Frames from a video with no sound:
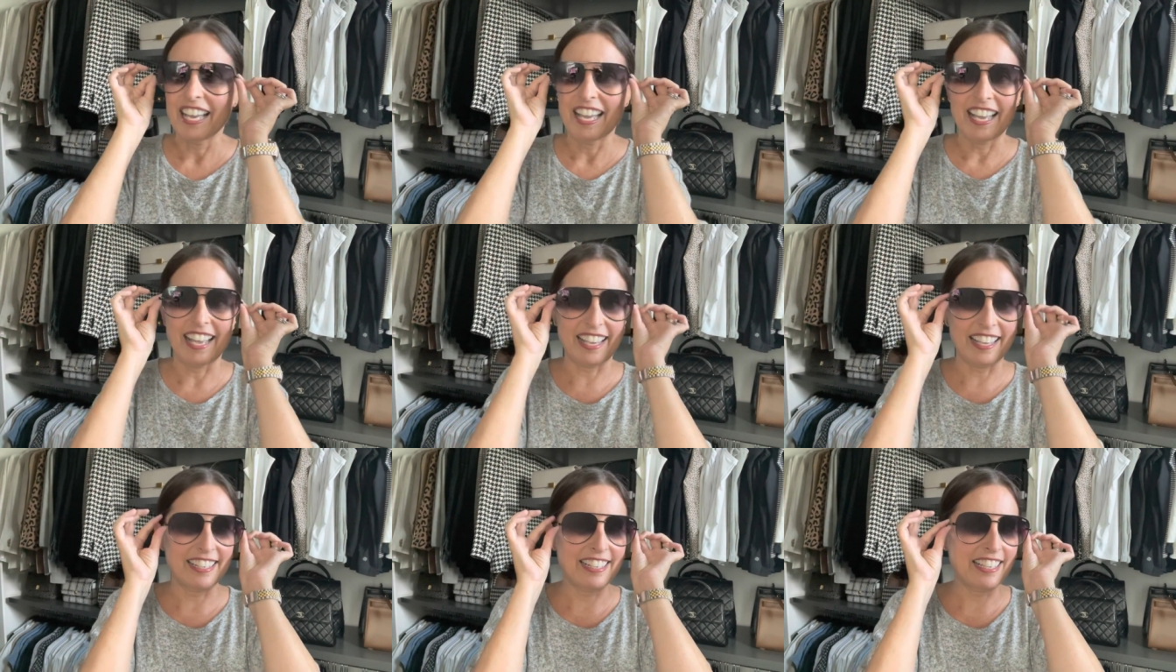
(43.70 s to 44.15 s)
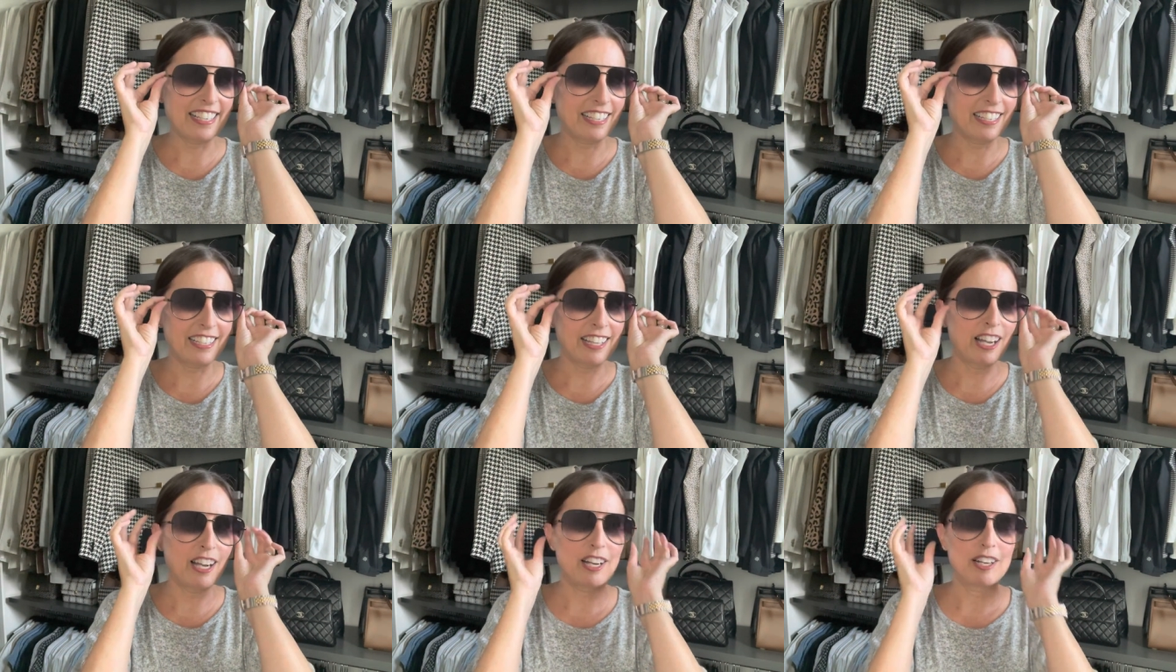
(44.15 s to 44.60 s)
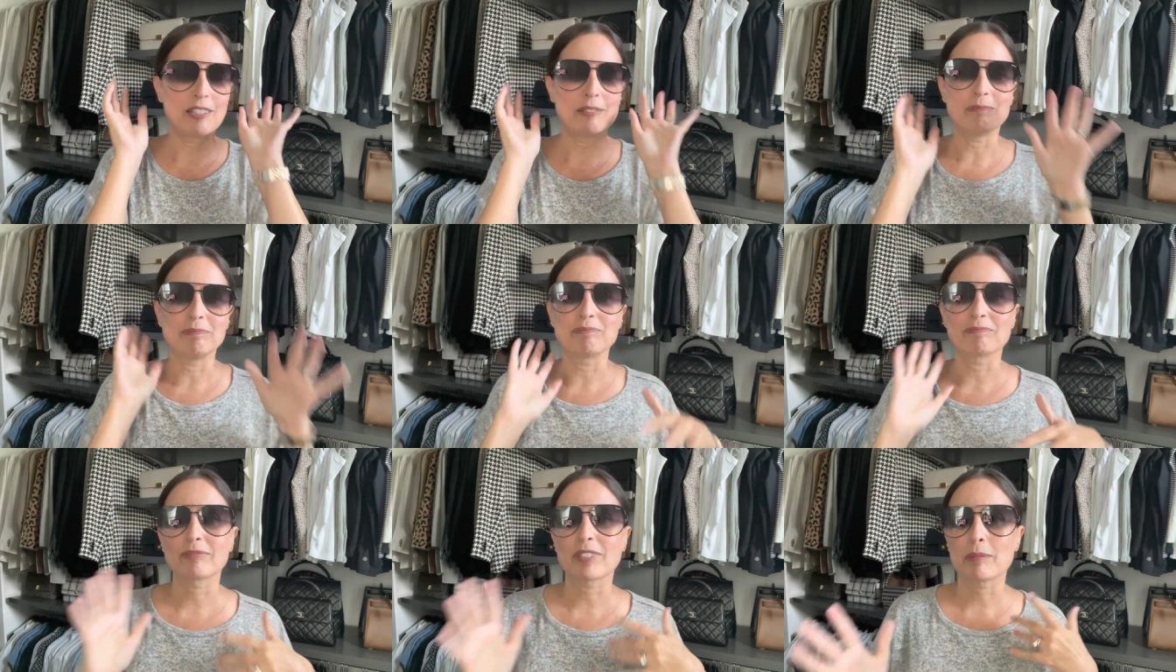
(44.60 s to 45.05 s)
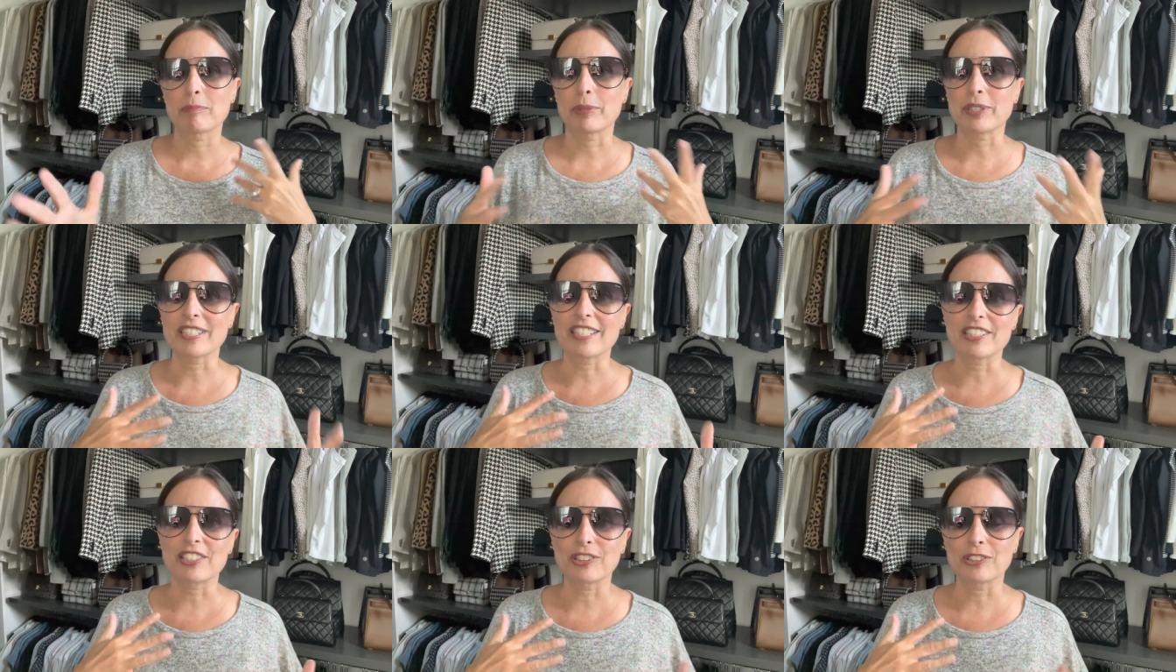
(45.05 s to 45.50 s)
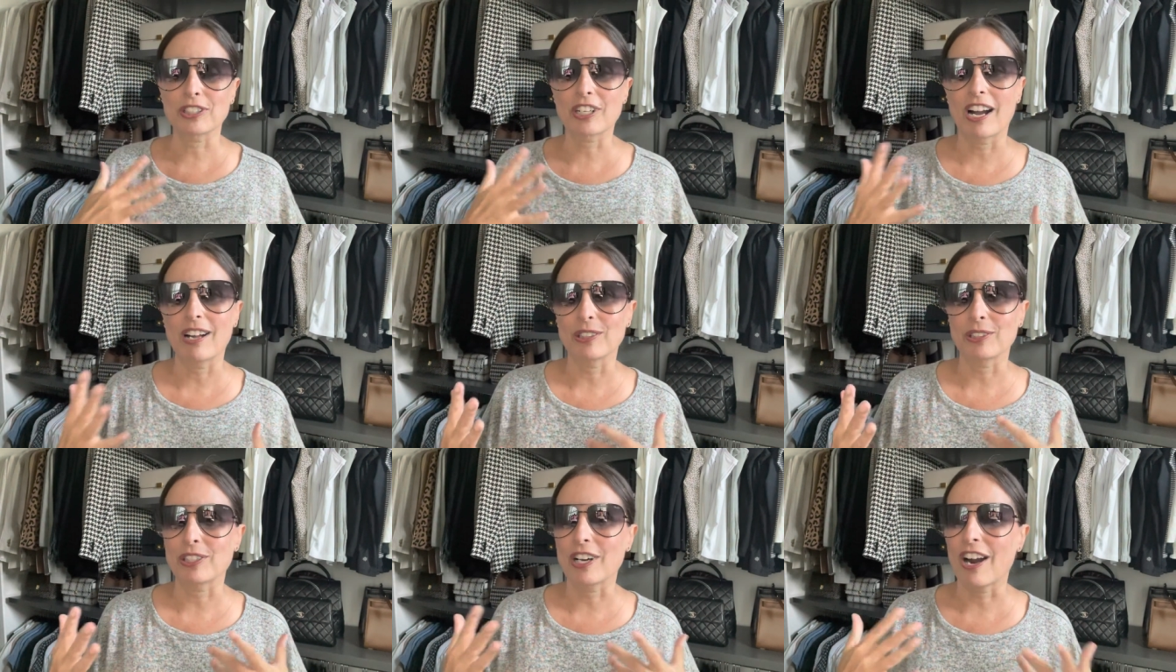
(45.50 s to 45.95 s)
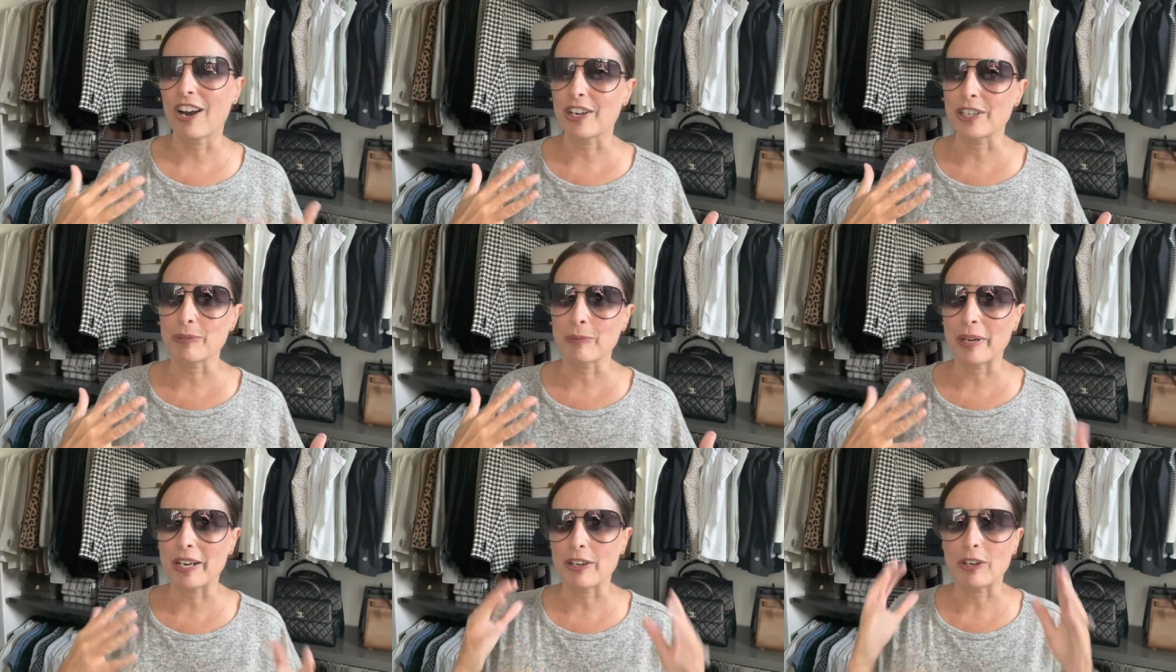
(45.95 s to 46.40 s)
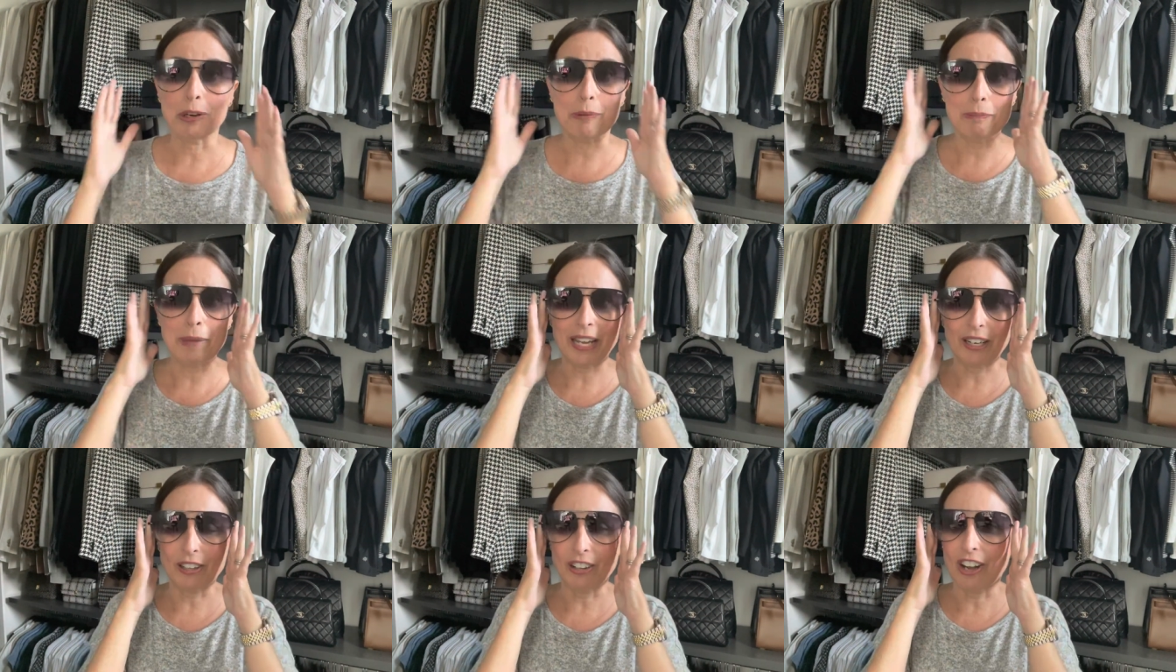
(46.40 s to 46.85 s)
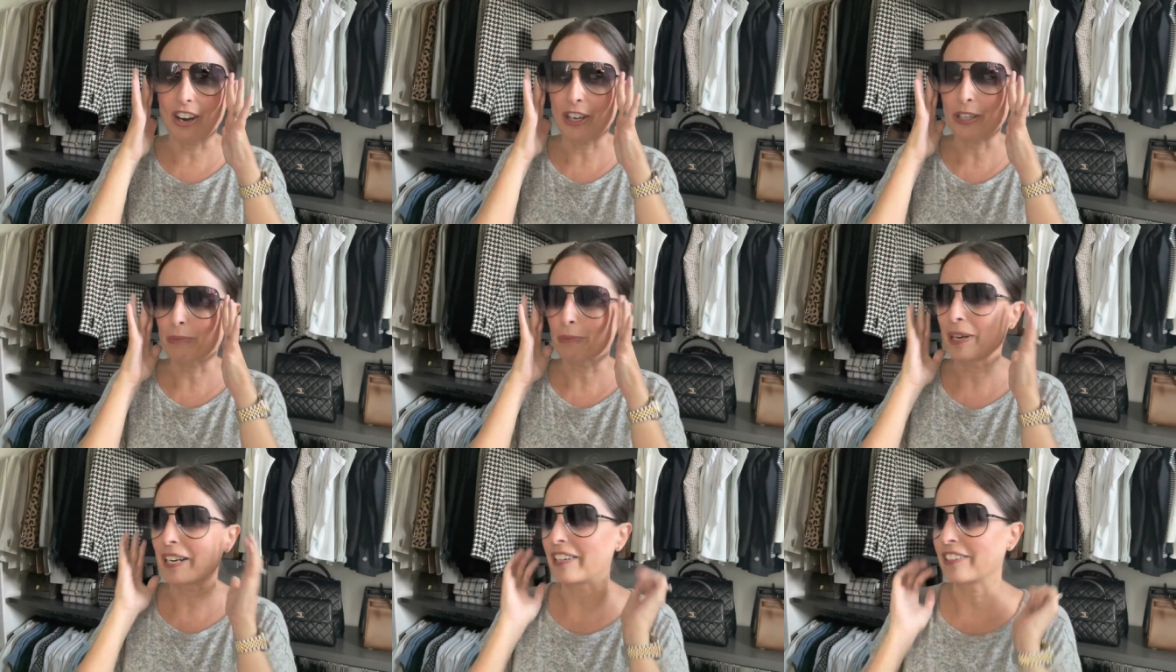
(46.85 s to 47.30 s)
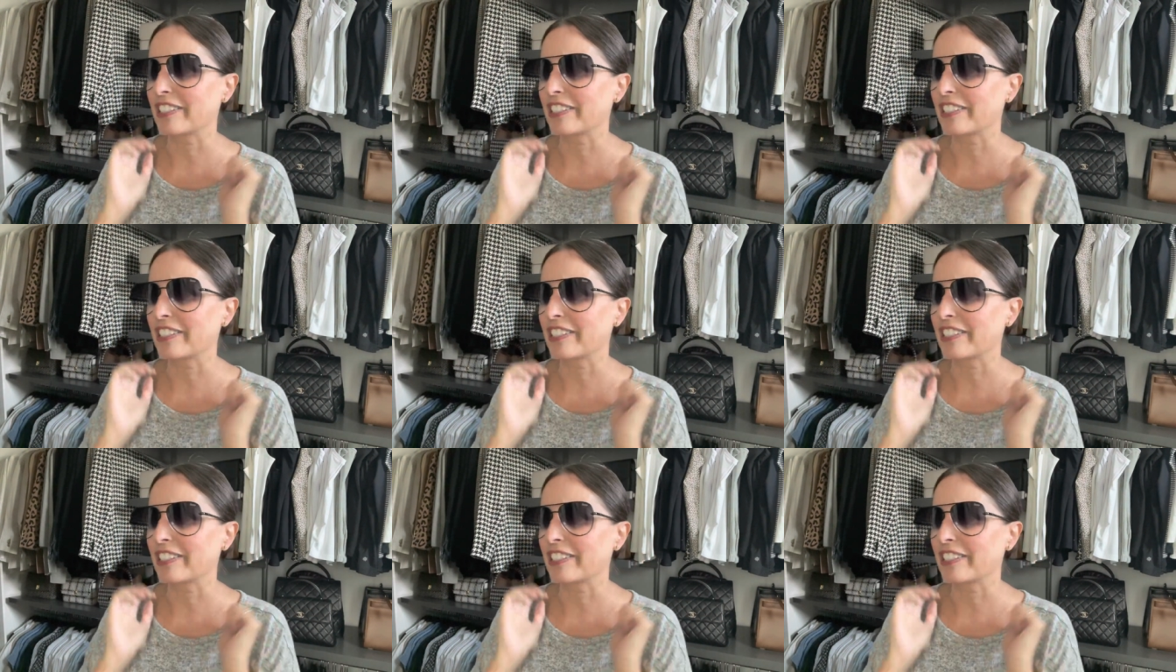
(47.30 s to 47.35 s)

any um, particular color hardware or metal hardware.